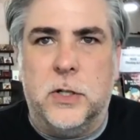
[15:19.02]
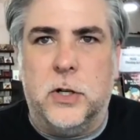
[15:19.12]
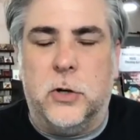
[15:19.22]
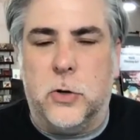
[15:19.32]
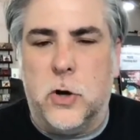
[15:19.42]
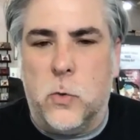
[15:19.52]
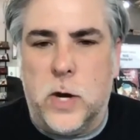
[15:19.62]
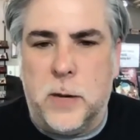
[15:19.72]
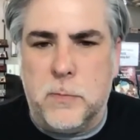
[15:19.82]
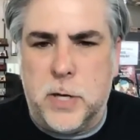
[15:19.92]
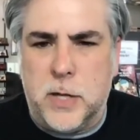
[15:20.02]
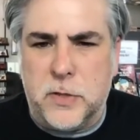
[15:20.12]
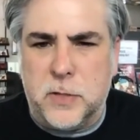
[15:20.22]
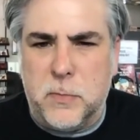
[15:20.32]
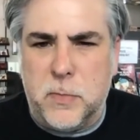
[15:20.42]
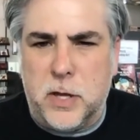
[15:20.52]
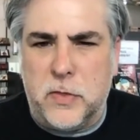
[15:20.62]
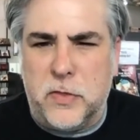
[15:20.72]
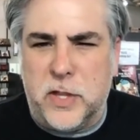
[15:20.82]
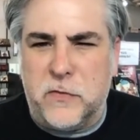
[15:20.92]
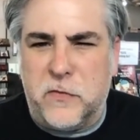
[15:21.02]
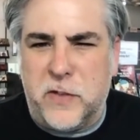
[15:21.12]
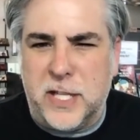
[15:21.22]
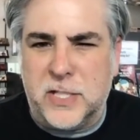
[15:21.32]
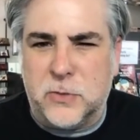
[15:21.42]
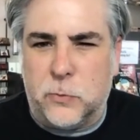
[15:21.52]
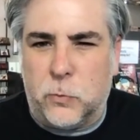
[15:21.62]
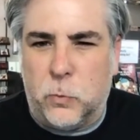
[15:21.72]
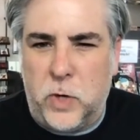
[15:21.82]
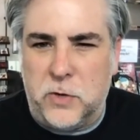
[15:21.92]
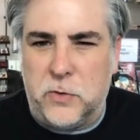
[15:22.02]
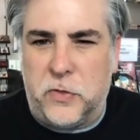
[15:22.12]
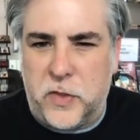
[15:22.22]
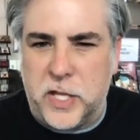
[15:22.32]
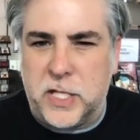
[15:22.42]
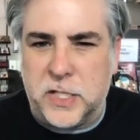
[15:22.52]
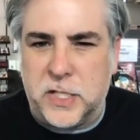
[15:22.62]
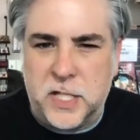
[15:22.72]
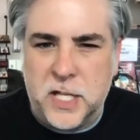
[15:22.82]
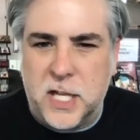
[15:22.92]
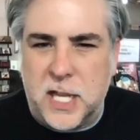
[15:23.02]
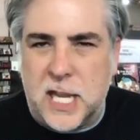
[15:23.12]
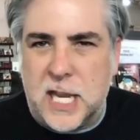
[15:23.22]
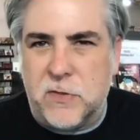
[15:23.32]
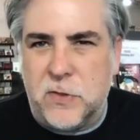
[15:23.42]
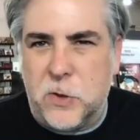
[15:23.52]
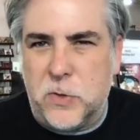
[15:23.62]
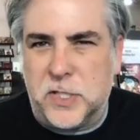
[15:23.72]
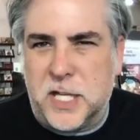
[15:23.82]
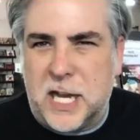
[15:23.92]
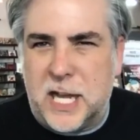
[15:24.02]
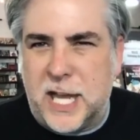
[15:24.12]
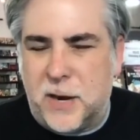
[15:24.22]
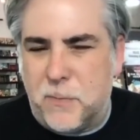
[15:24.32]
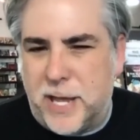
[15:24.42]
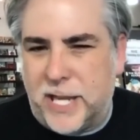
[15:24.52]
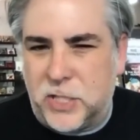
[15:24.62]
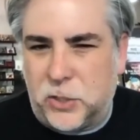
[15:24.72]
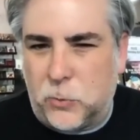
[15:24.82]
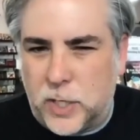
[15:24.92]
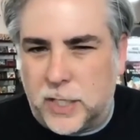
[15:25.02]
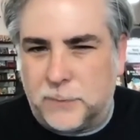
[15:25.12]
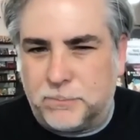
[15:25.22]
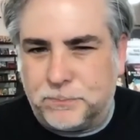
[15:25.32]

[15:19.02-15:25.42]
grow up month to month and face real things, even though this guy had a magic ring.